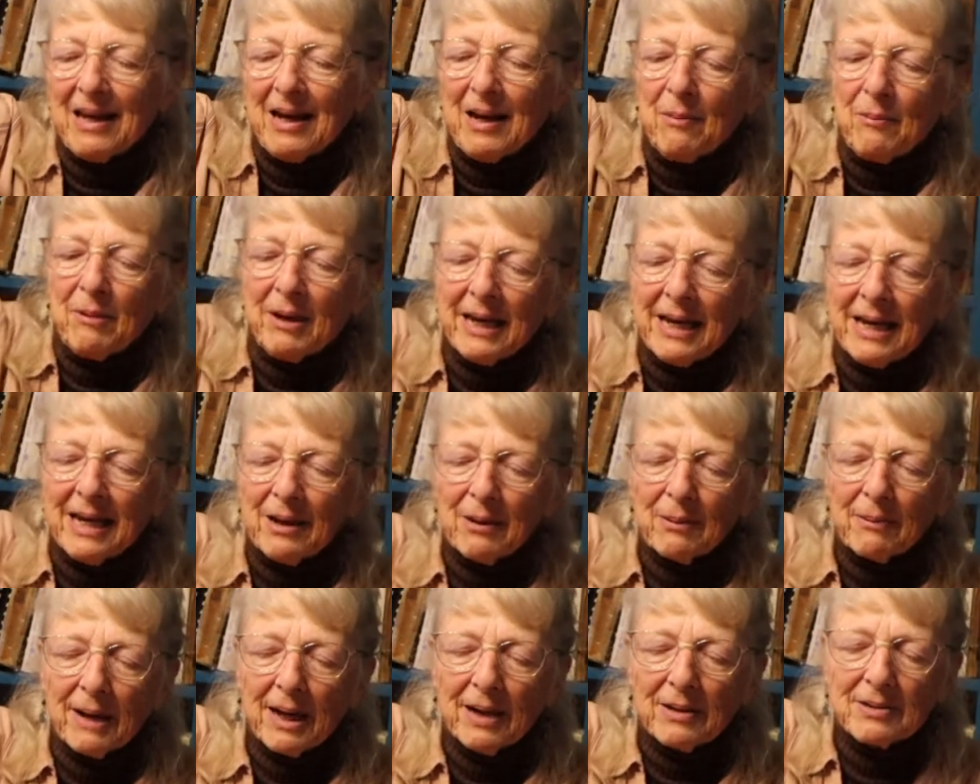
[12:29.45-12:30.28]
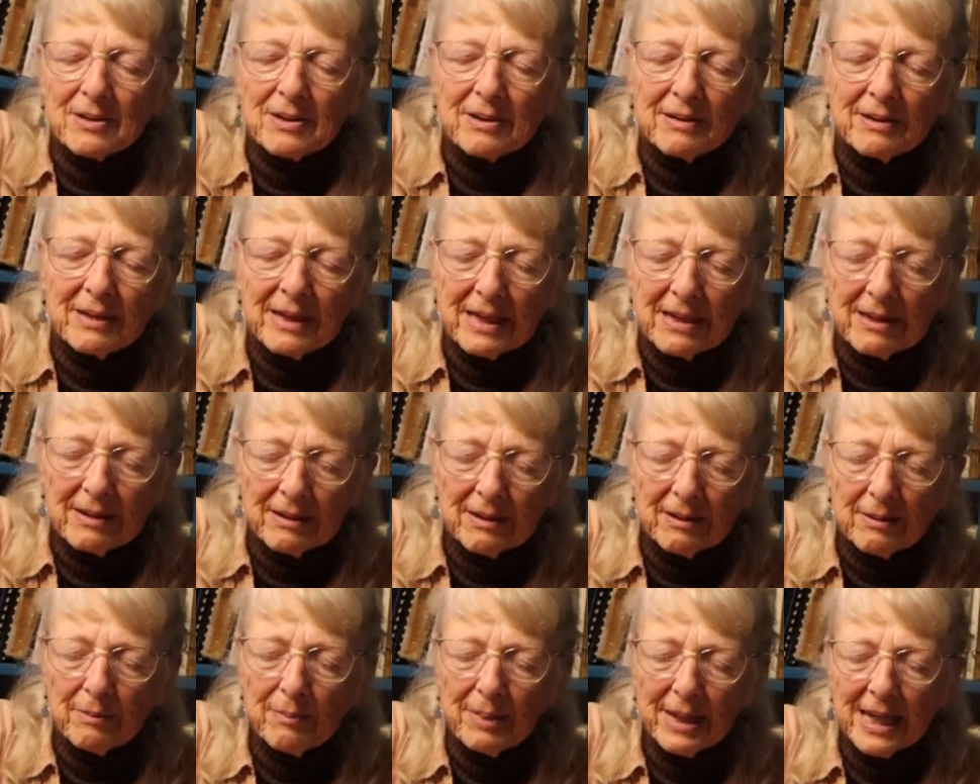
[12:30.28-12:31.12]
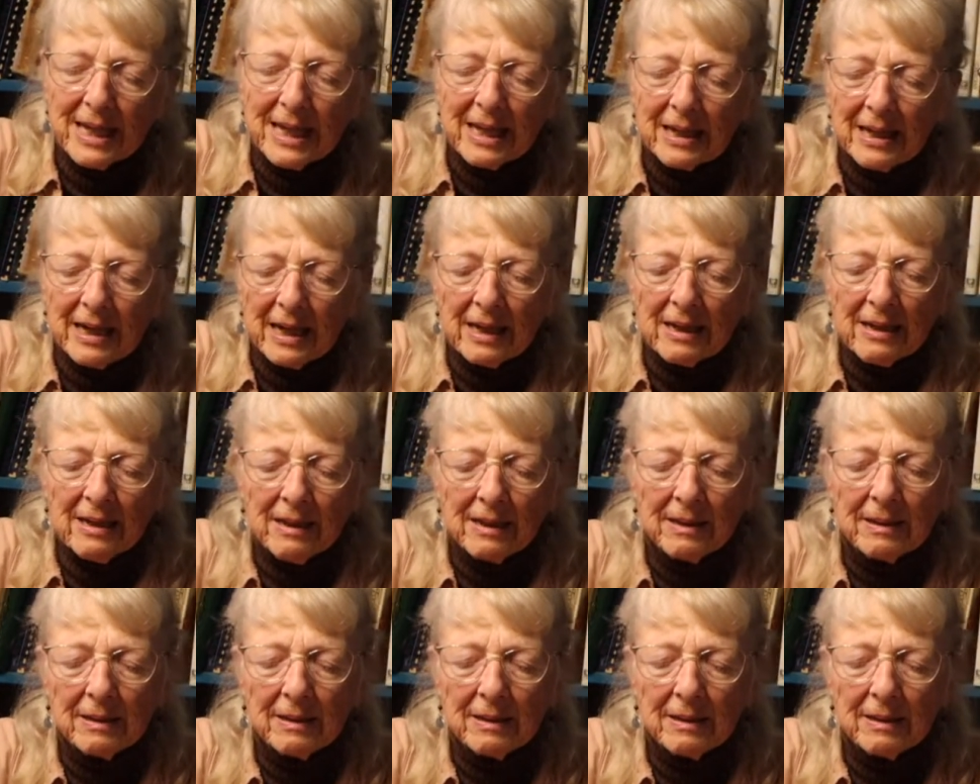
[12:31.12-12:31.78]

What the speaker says: When I get around to the beginning,